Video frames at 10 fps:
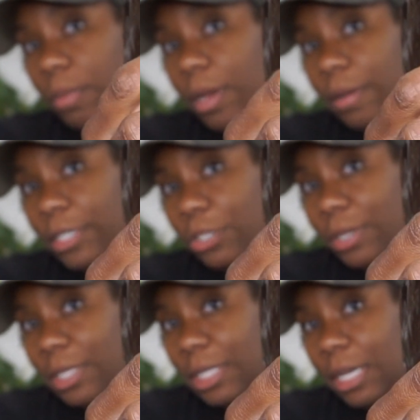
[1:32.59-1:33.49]
as you
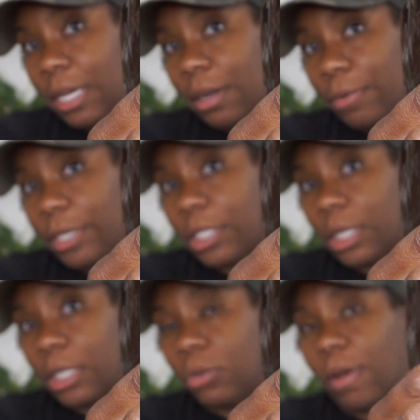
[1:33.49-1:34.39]
can see,
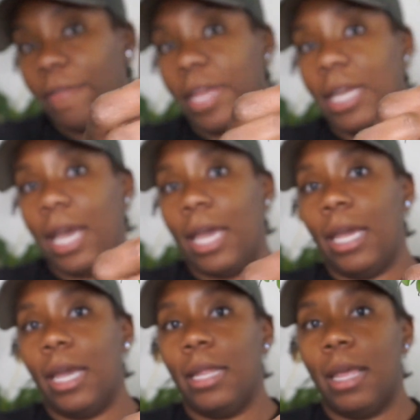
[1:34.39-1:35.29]
originally
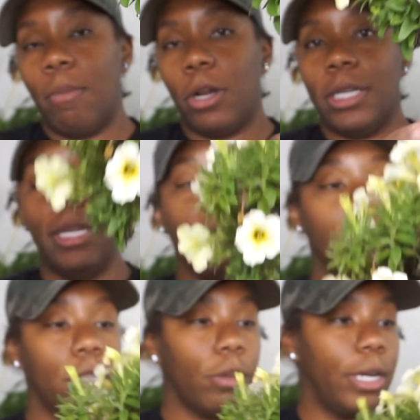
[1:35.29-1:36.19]
$12.88 and they marked it down to
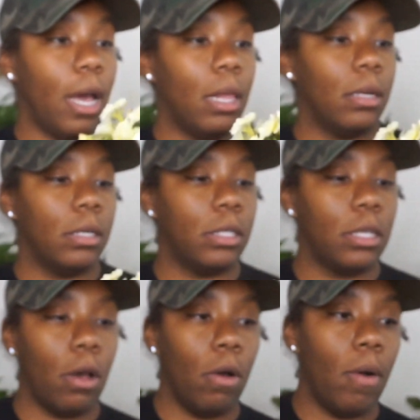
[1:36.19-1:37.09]
$3.
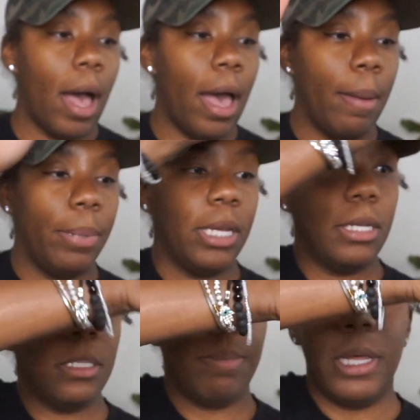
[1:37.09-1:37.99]
So I plan
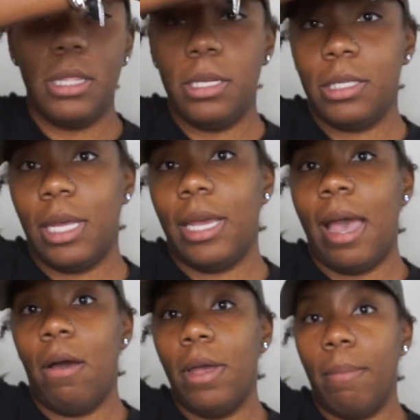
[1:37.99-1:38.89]
to put this like
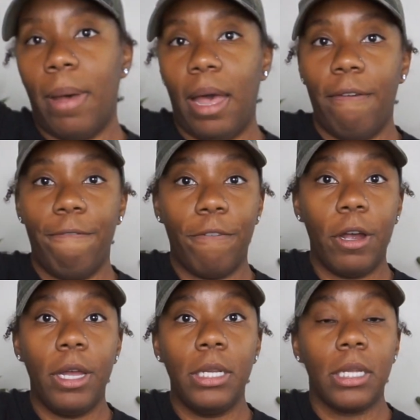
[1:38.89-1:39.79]
out in my
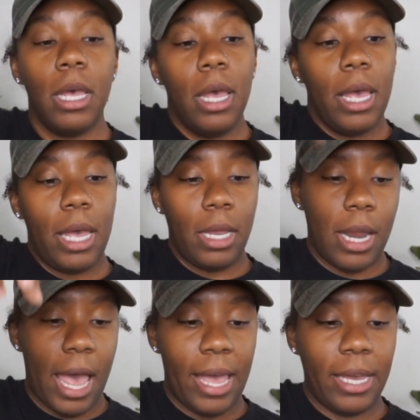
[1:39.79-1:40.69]
front and
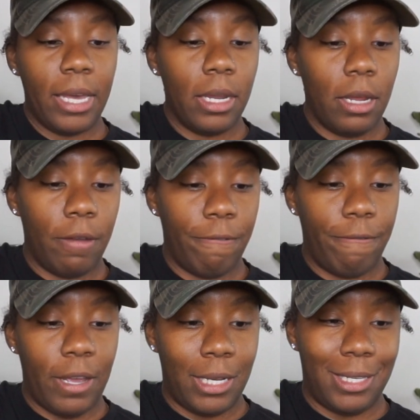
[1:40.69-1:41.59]
hang it if
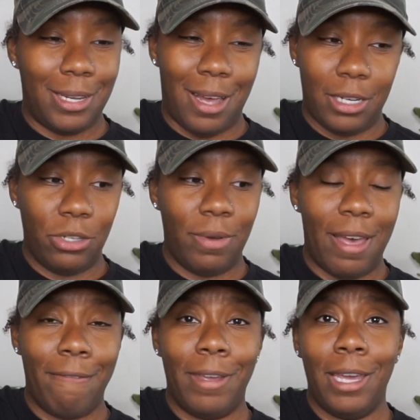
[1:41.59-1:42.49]
it's not too
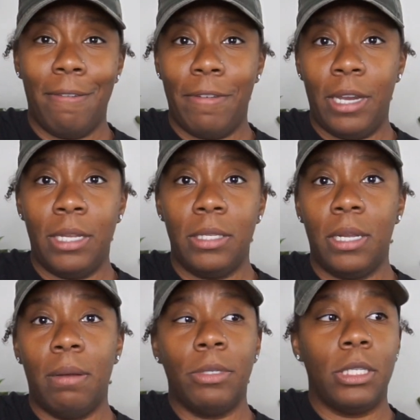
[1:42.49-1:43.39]
heavy. If it is, then
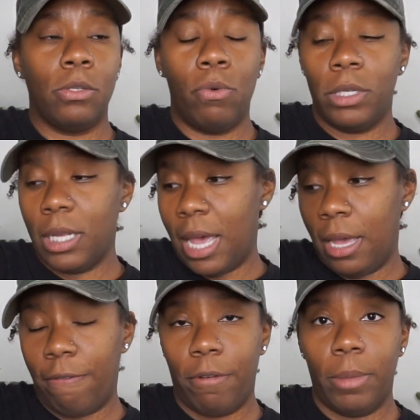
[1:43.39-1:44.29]
I'm just going to hang
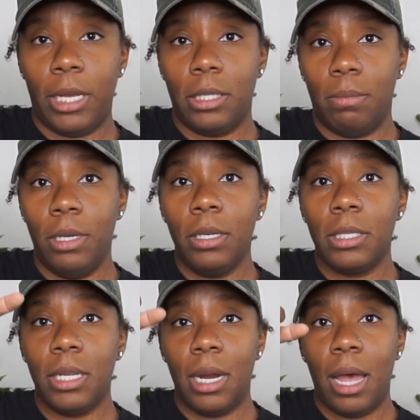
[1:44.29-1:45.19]
it from like some hooks
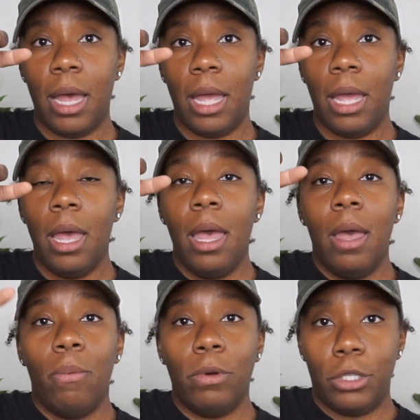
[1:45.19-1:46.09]
that I
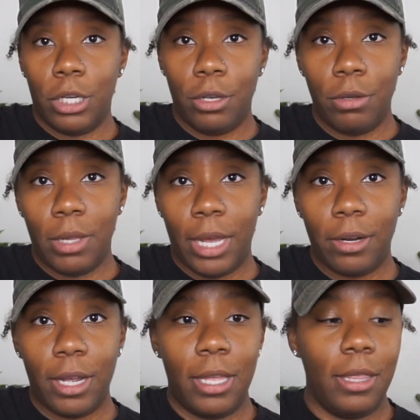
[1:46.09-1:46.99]
will show you later
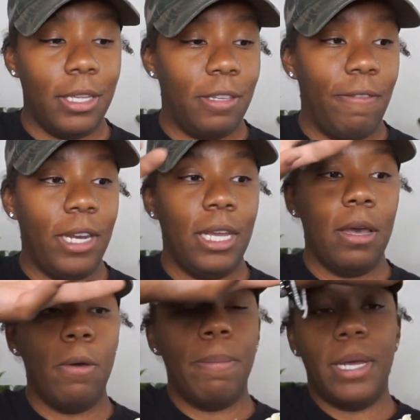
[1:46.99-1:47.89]
in this
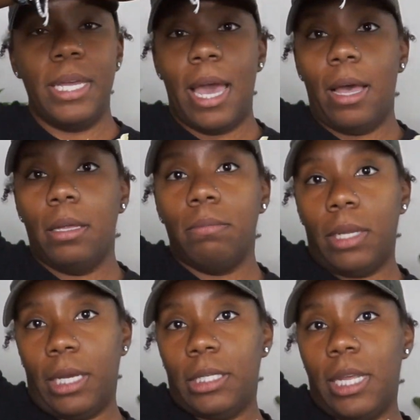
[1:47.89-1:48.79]
video. But yeah,
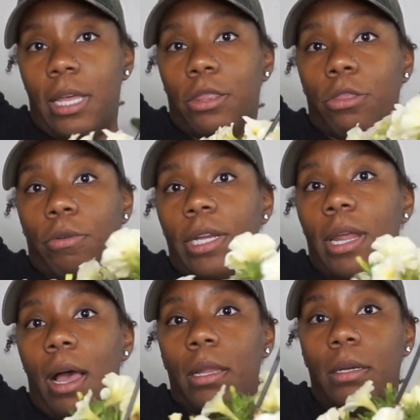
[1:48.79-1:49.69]
like I said,
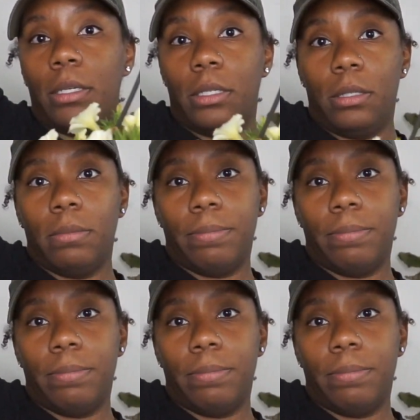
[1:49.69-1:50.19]
$3.